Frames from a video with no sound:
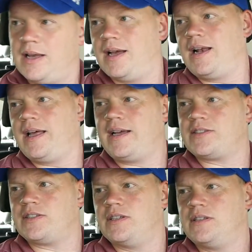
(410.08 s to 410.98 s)

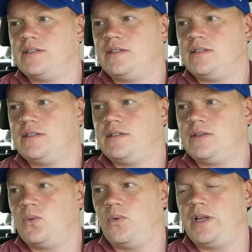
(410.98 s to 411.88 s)
Alexa,
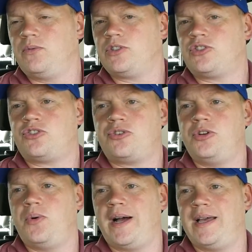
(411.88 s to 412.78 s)
when was
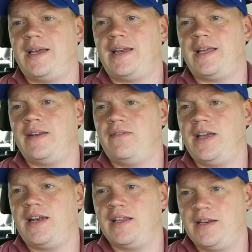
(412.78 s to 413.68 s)
Tru-Ade
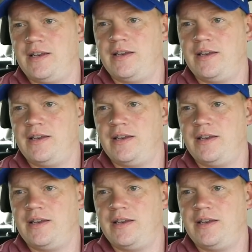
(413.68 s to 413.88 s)
invented?